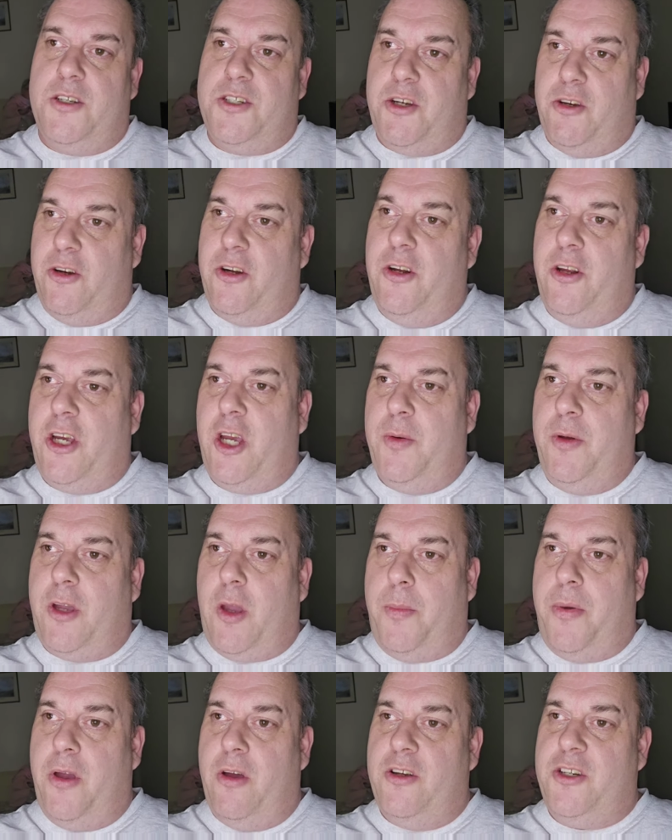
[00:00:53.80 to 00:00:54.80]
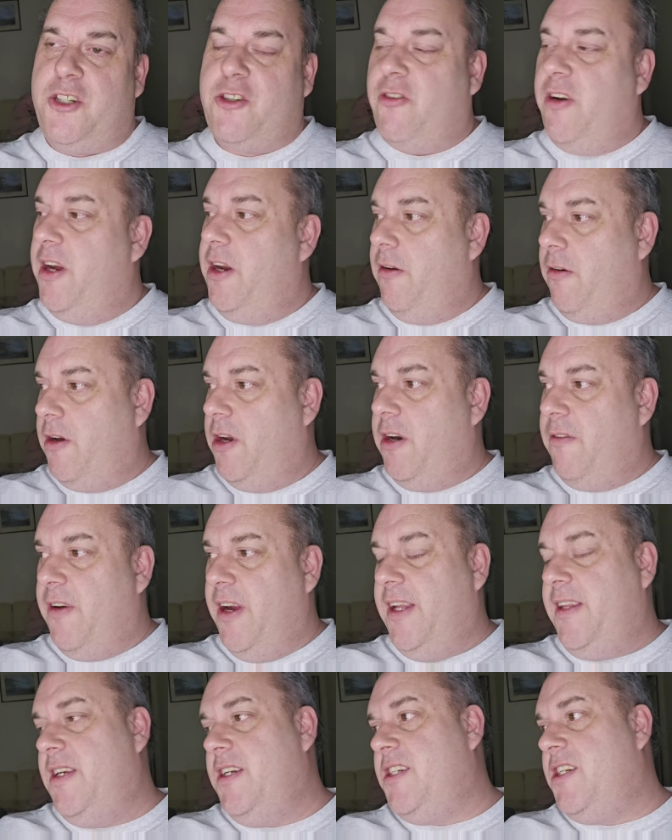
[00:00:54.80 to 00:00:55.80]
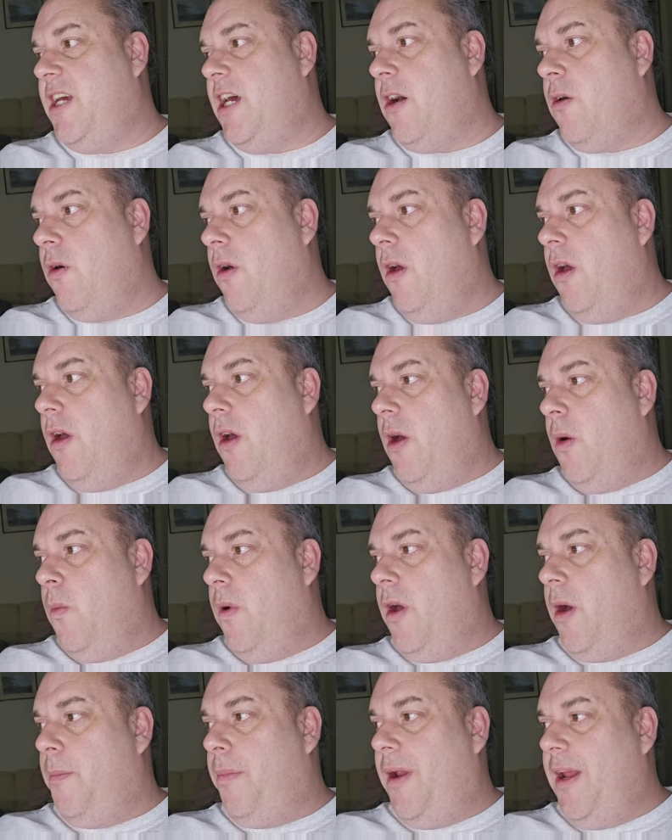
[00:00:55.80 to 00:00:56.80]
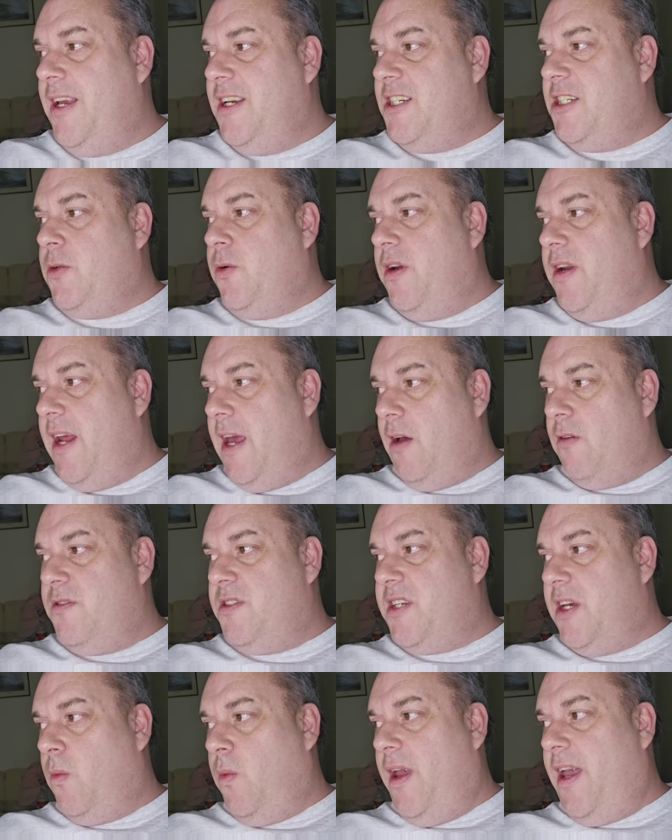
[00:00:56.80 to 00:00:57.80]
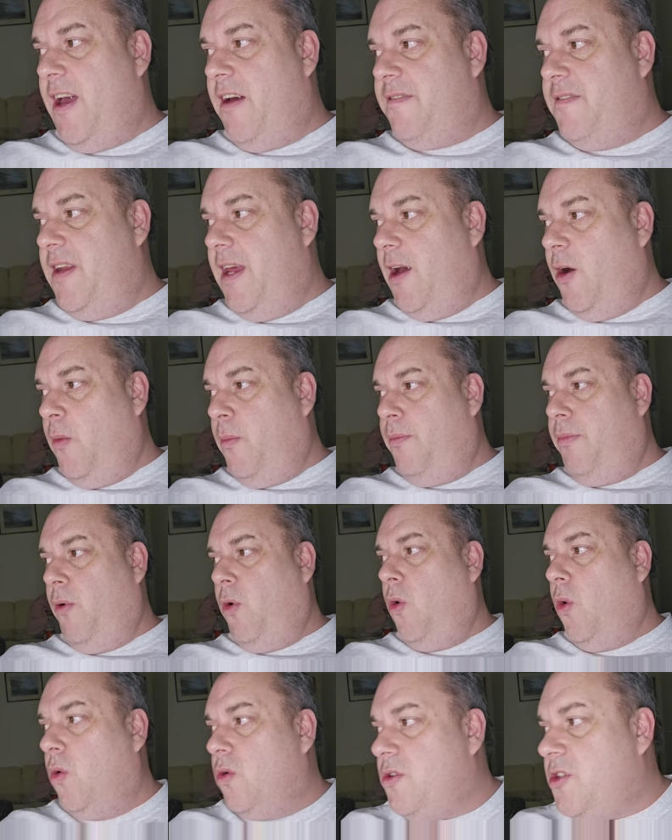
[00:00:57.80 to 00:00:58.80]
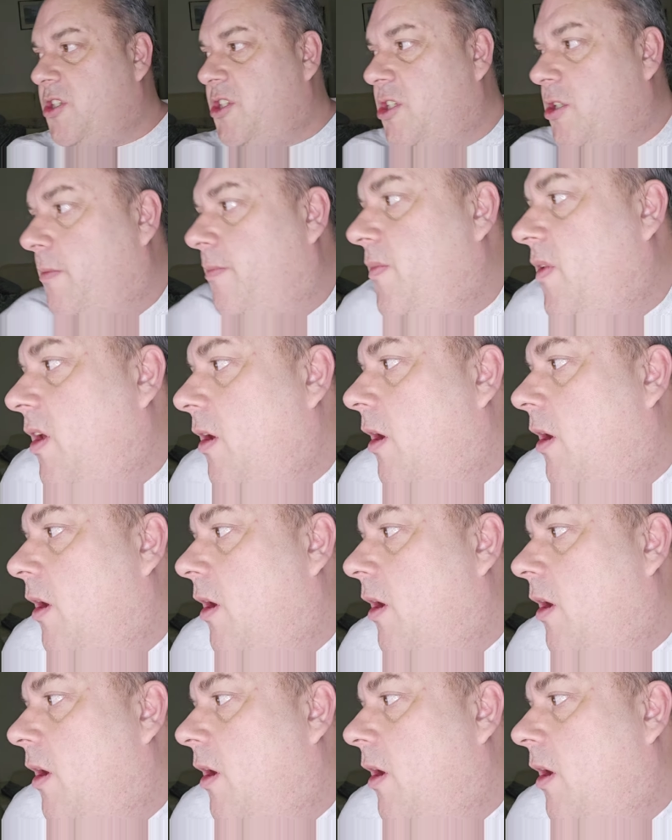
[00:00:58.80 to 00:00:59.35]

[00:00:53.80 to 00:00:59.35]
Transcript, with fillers: So I'm going to look at the computer screen. I'm going to read this out. We are pleased to announce that we have now bought